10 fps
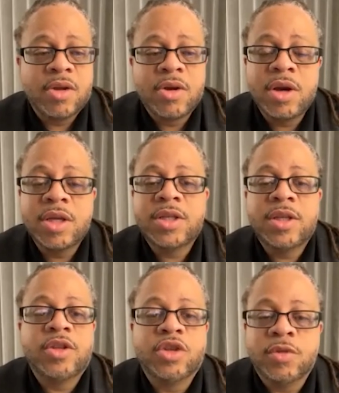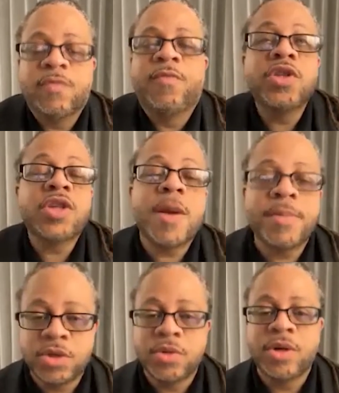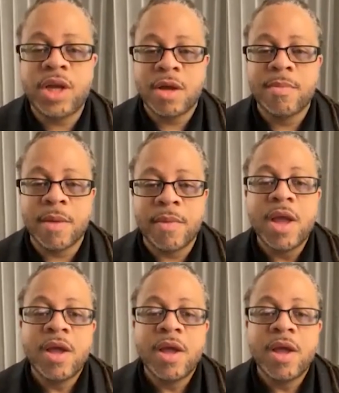They're going to, the first opportunity to come up,